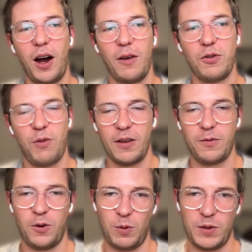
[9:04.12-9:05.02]
of
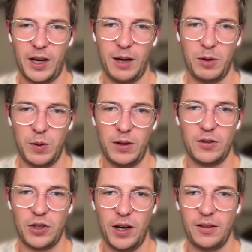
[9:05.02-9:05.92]
transfers we're sending between
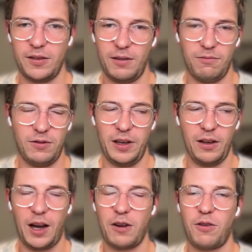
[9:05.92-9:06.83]
these chains and seeing a
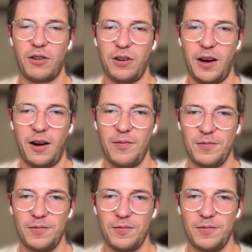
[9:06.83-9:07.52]
lot of traction there.